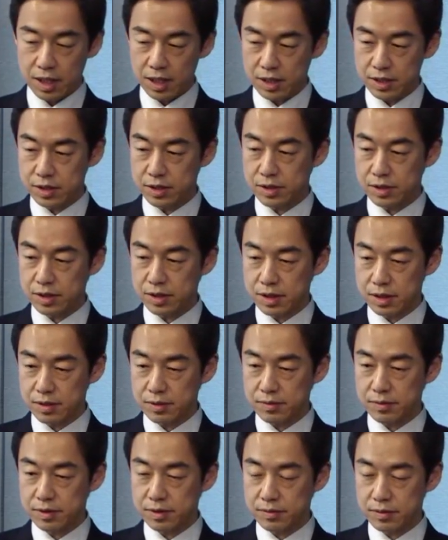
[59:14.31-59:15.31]
so the,
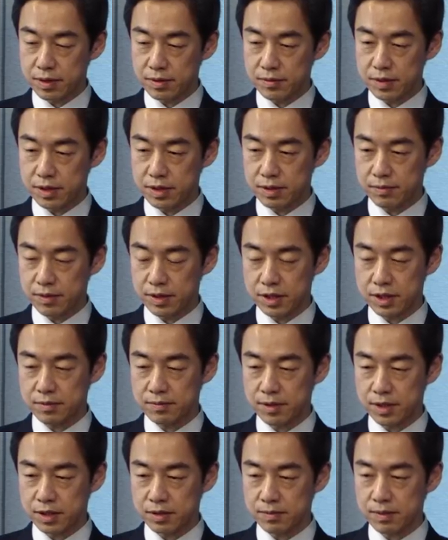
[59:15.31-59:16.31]
the, from the Japanese
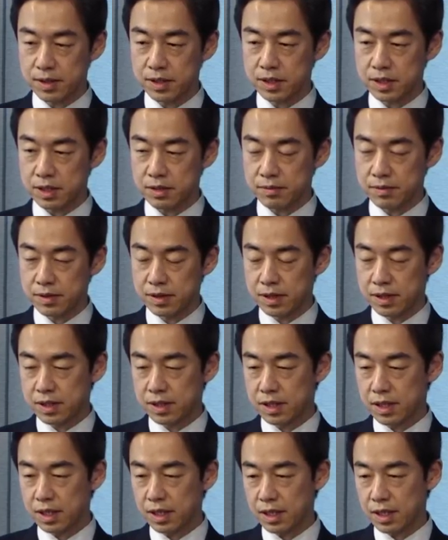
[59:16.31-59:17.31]
perspective,
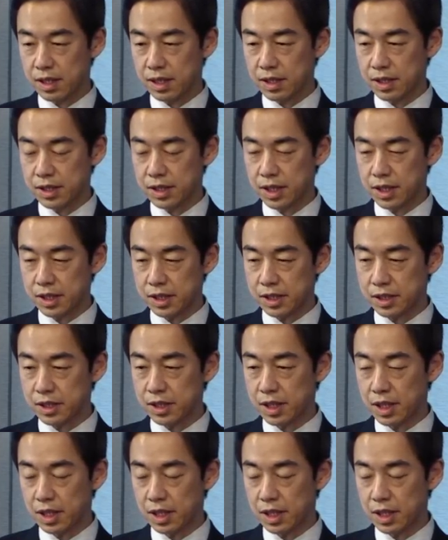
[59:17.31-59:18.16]
really,